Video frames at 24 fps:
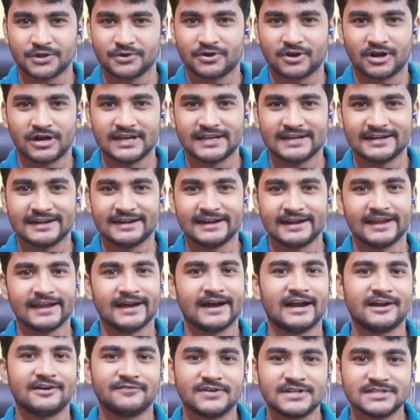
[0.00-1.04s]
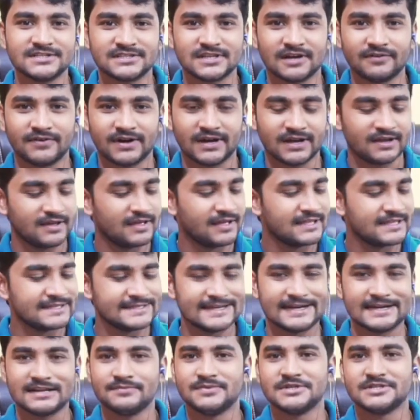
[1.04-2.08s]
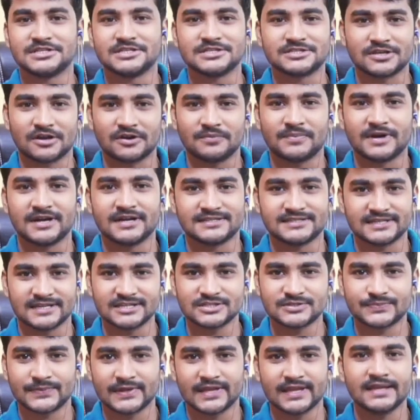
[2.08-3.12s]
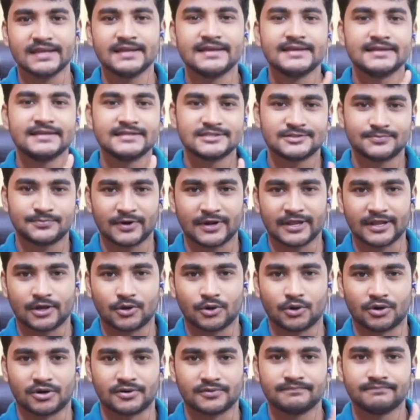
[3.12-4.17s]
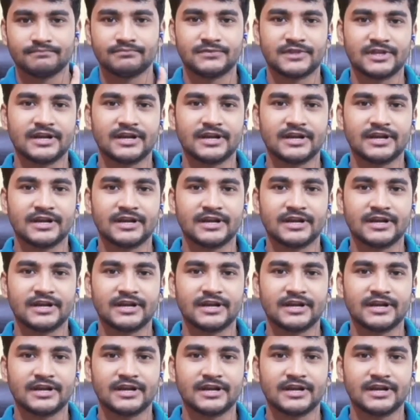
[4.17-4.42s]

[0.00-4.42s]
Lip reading: what do you call in India, advanced Java, JDBC, Servlet, JSP, Spring Core.